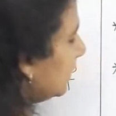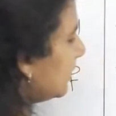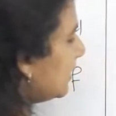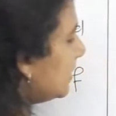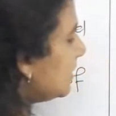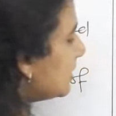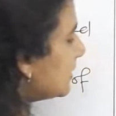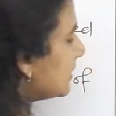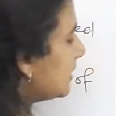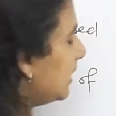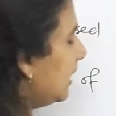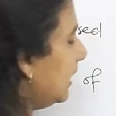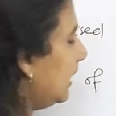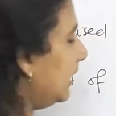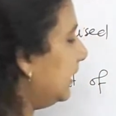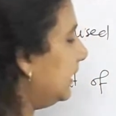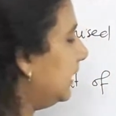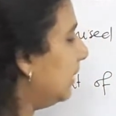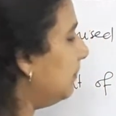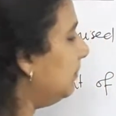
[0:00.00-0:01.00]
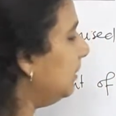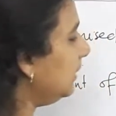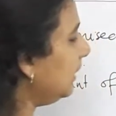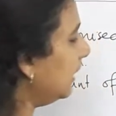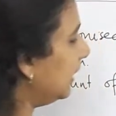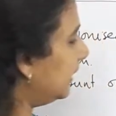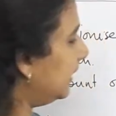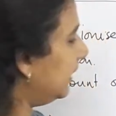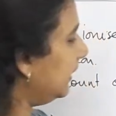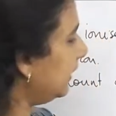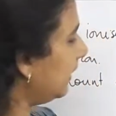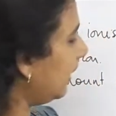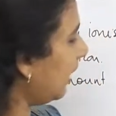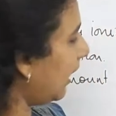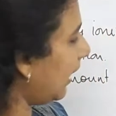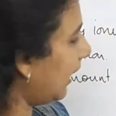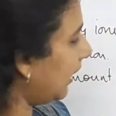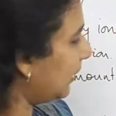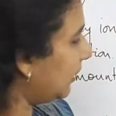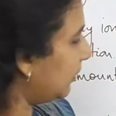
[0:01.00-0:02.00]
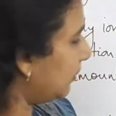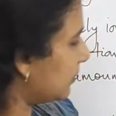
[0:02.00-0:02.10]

is a double headed arrow.